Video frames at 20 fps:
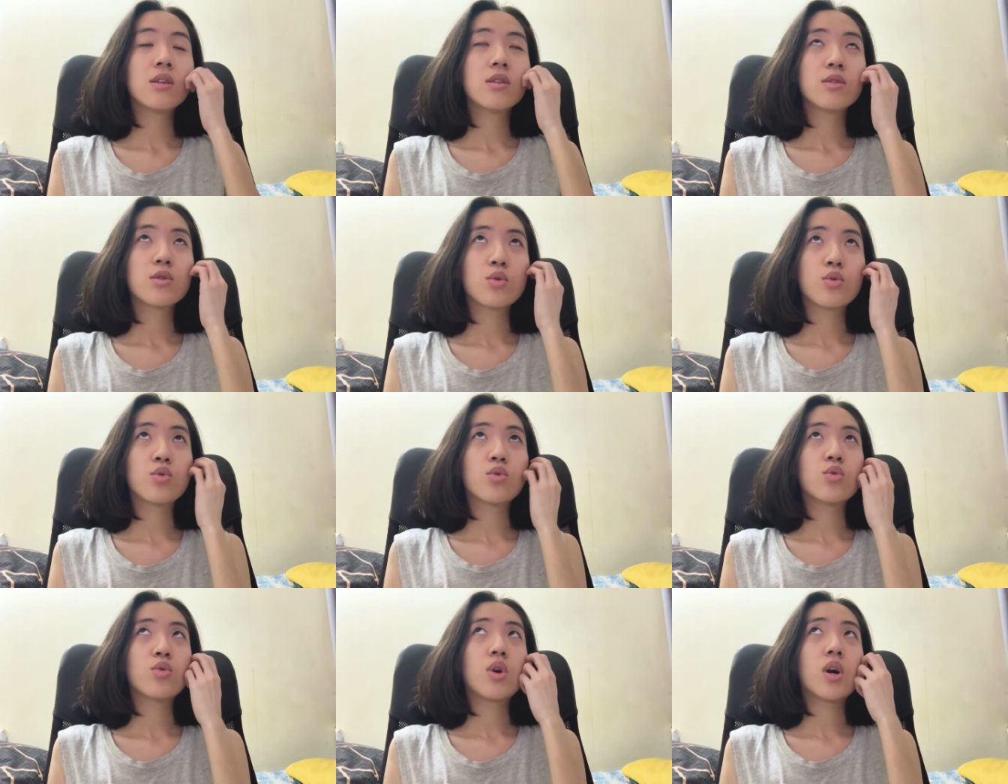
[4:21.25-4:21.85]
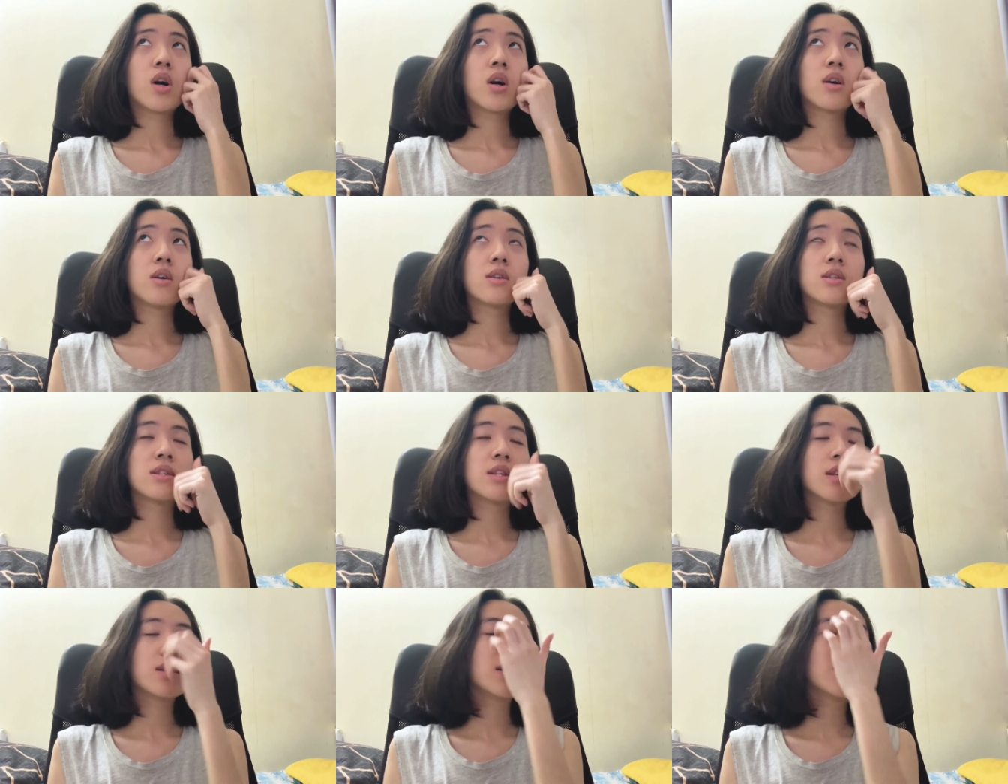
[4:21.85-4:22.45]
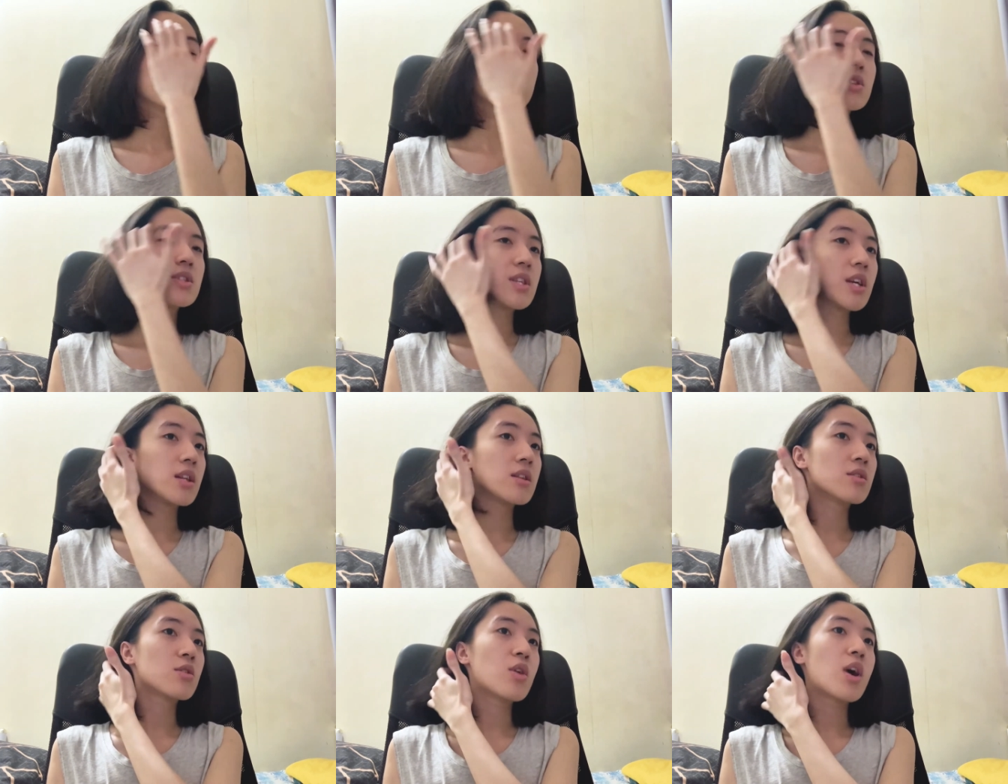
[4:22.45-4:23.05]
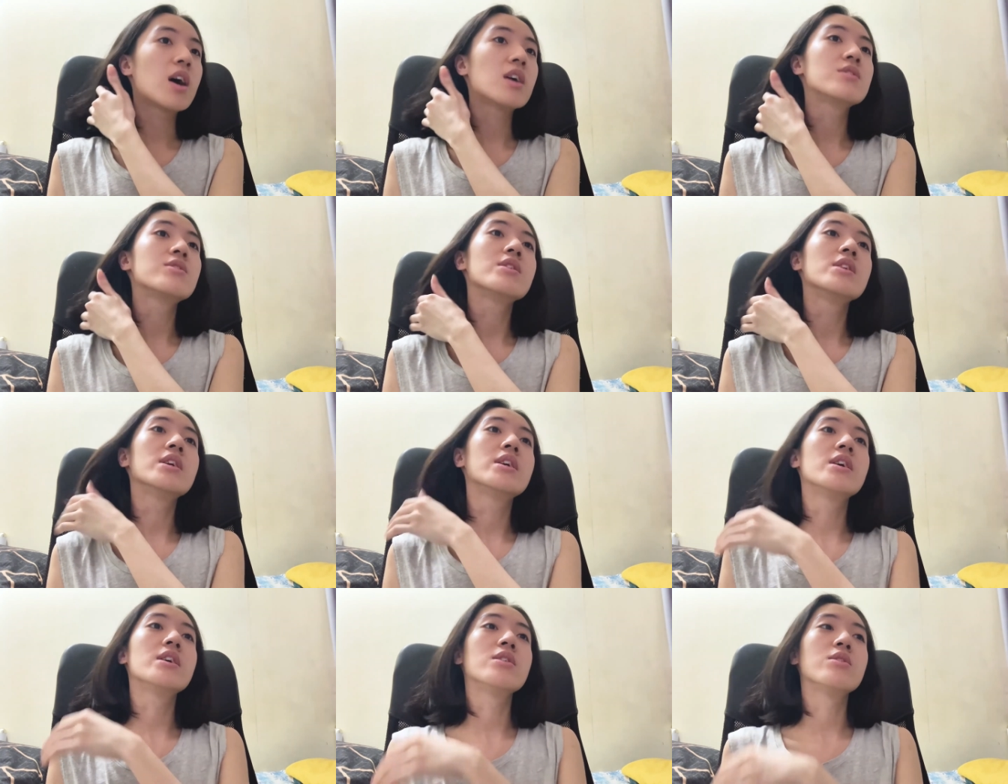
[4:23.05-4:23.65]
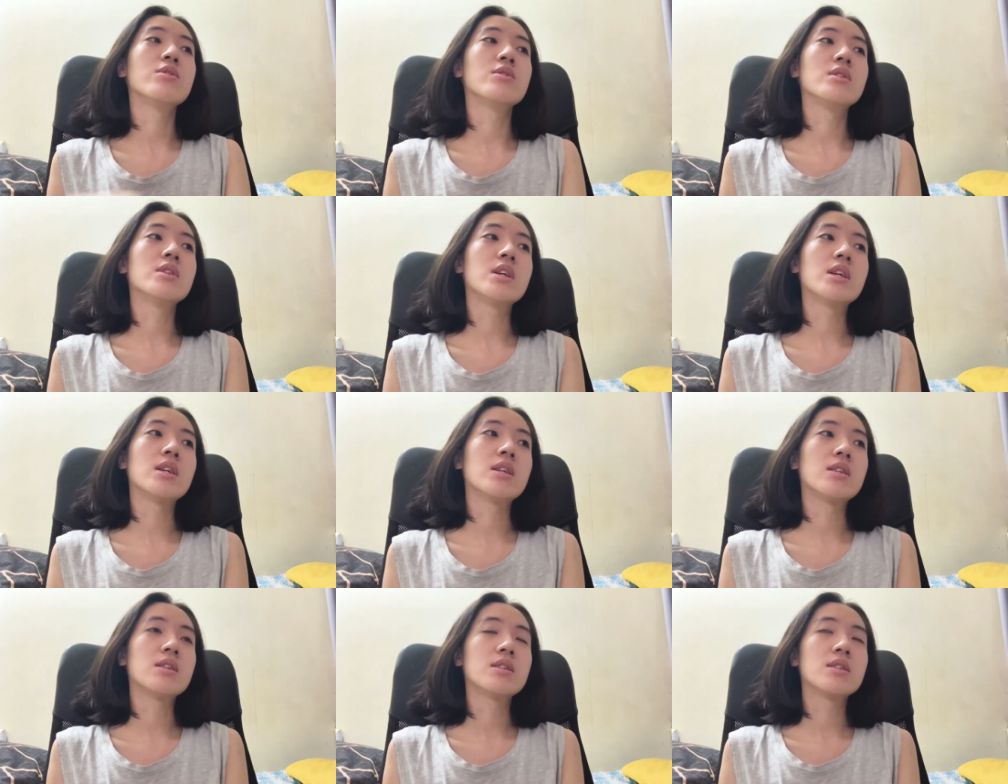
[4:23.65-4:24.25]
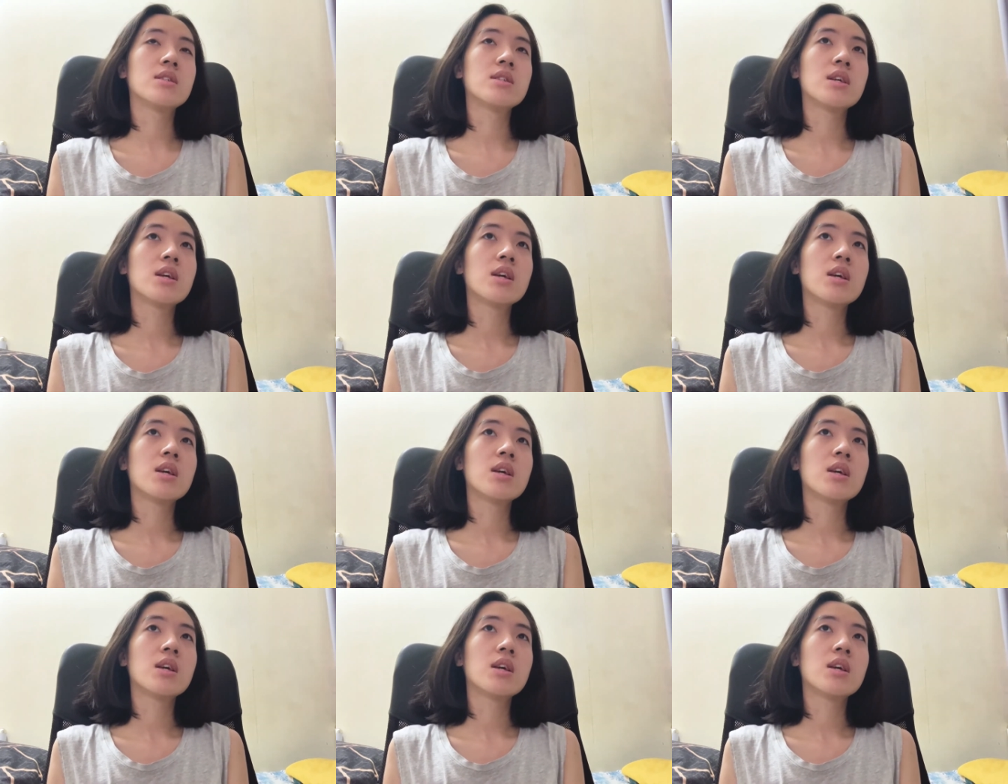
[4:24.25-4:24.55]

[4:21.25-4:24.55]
So, ang signature scent ko actually ngayon is